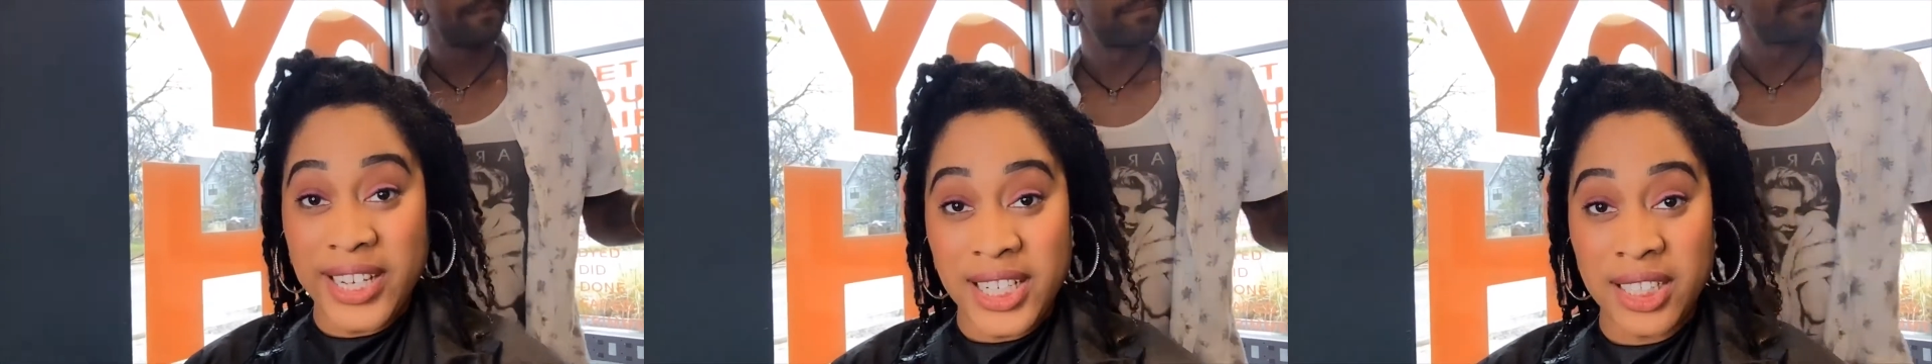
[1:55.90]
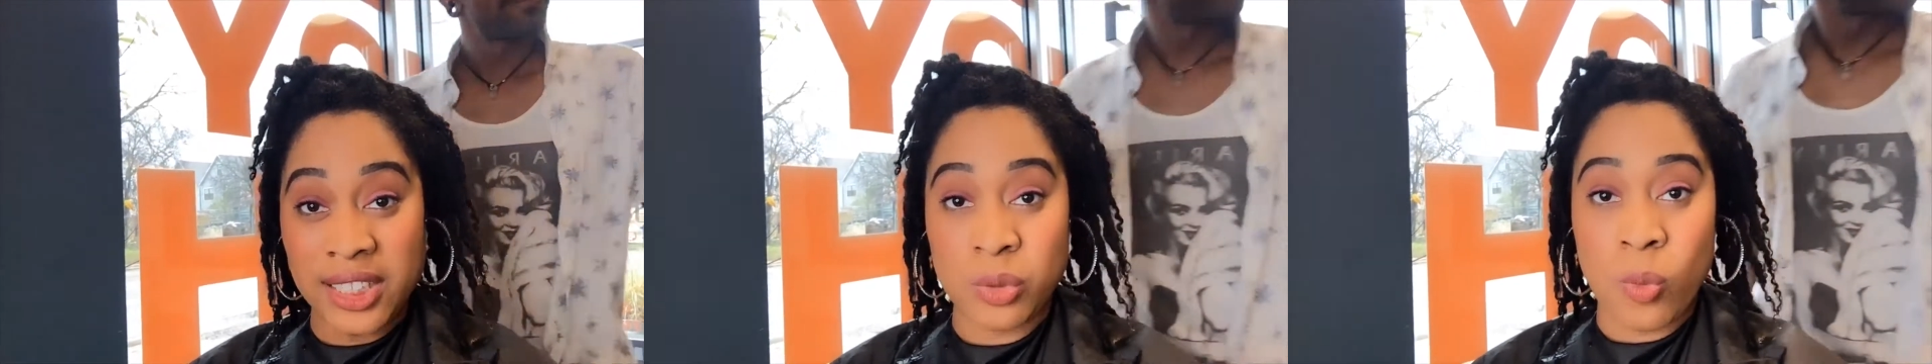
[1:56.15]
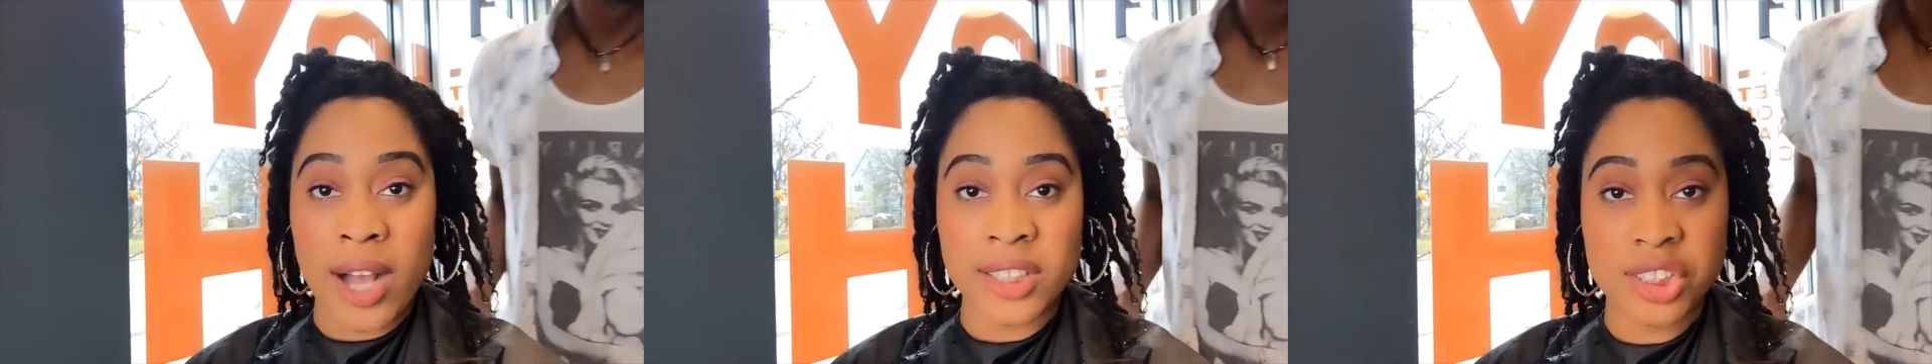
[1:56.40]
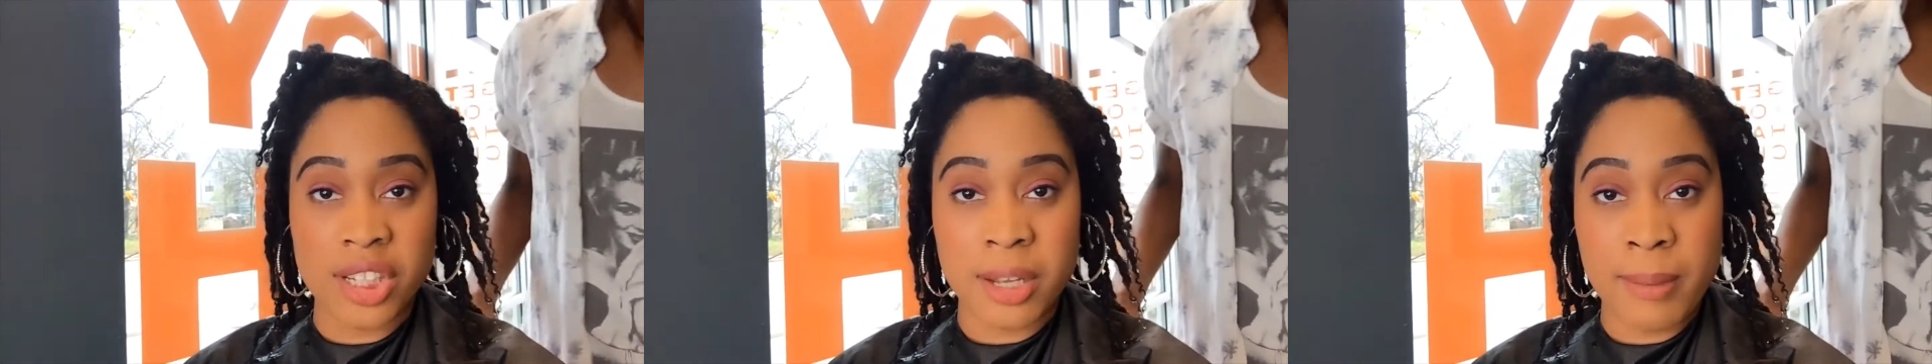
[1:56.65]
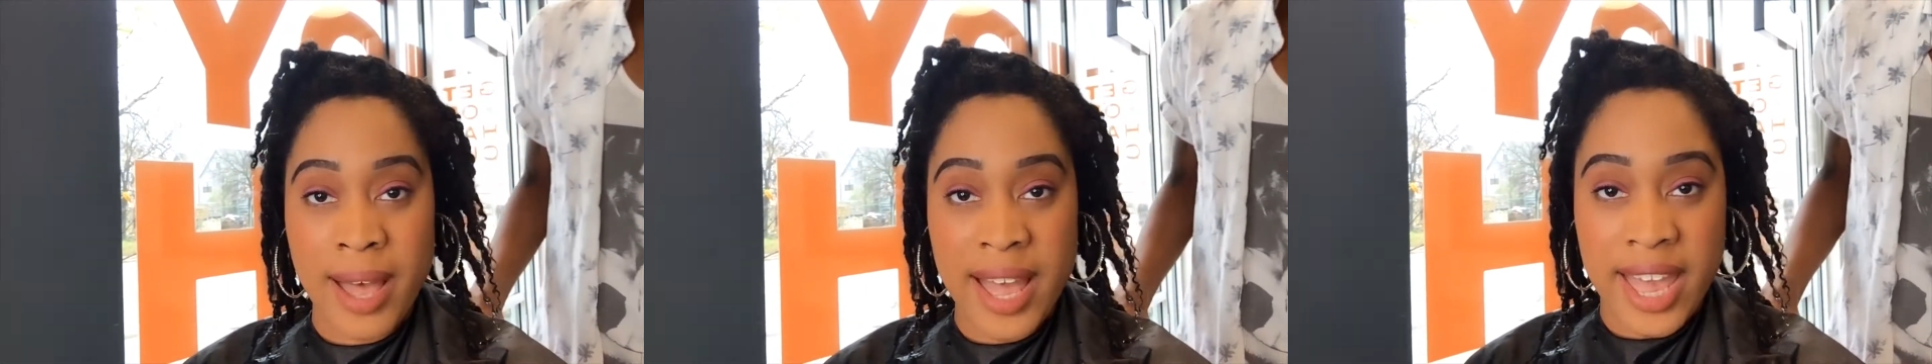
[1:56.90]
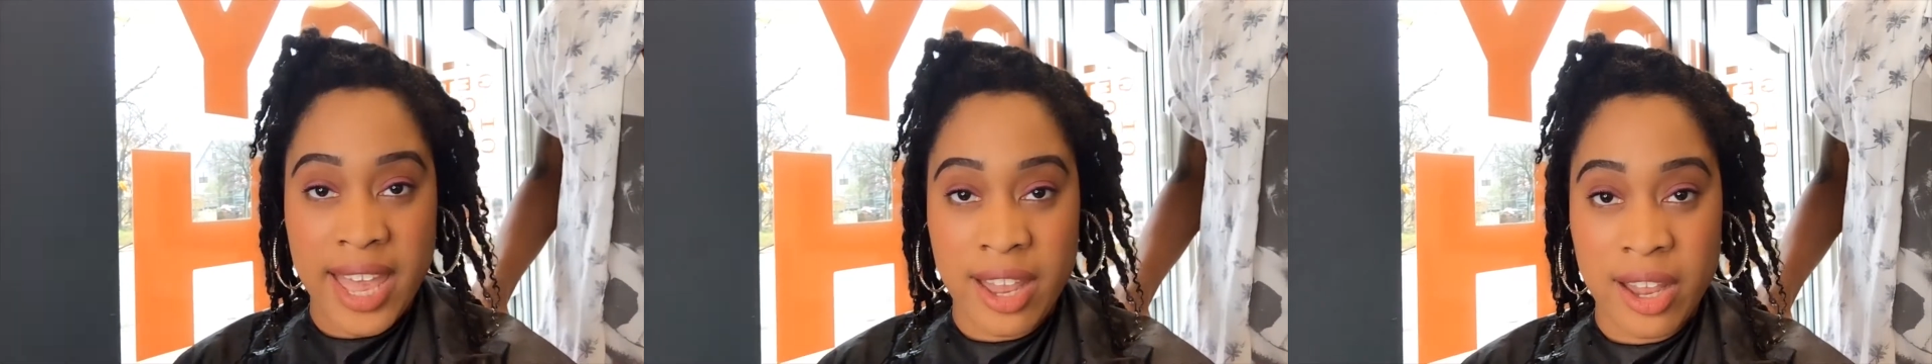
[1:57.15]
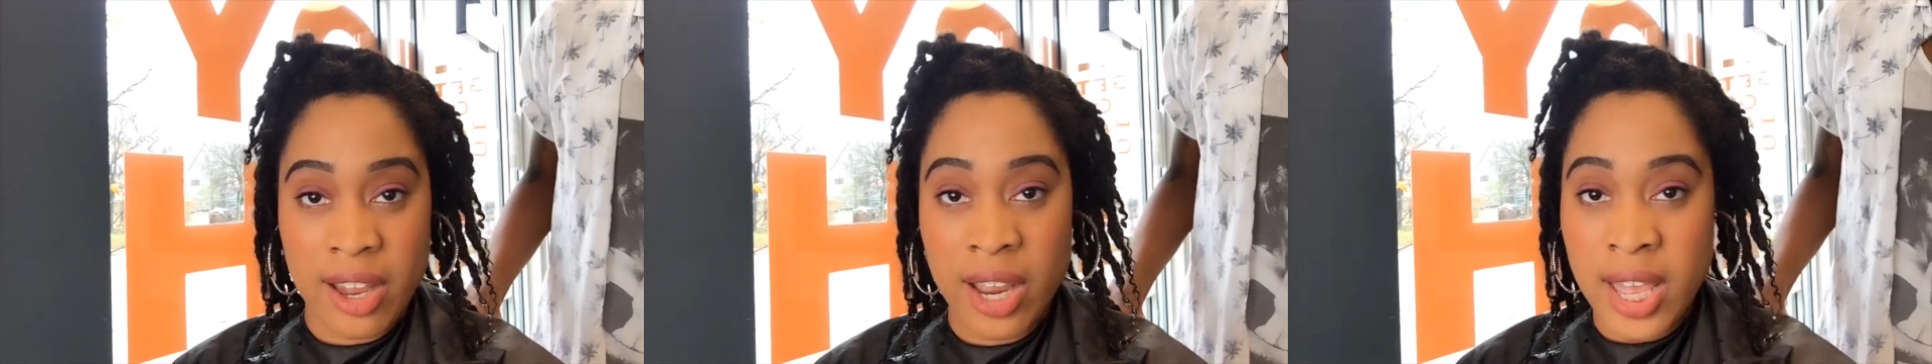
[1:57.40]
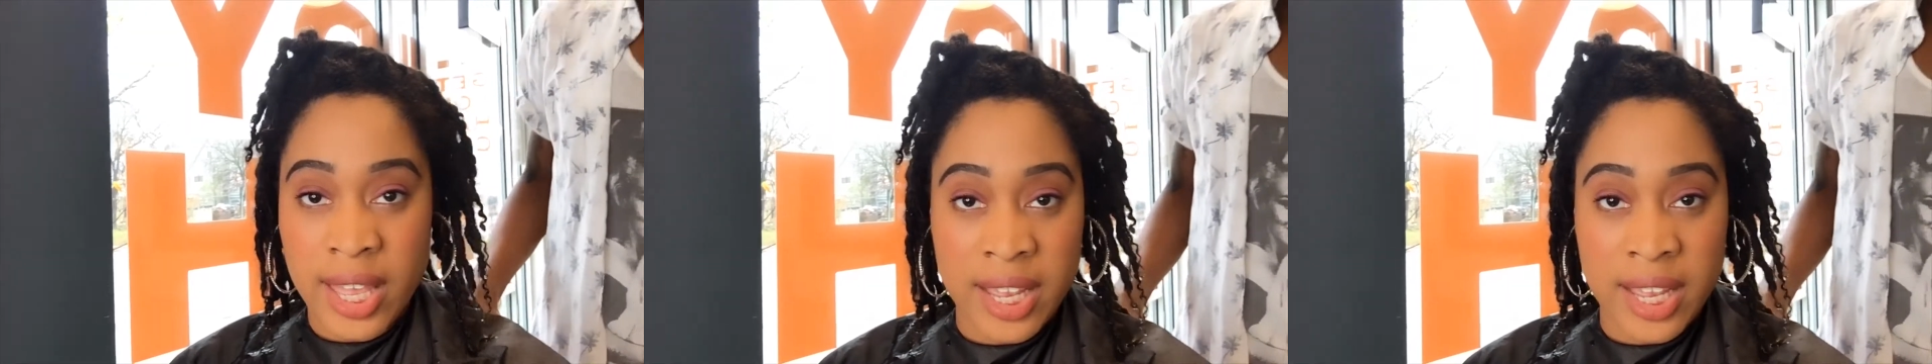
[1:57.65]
finished washing my hair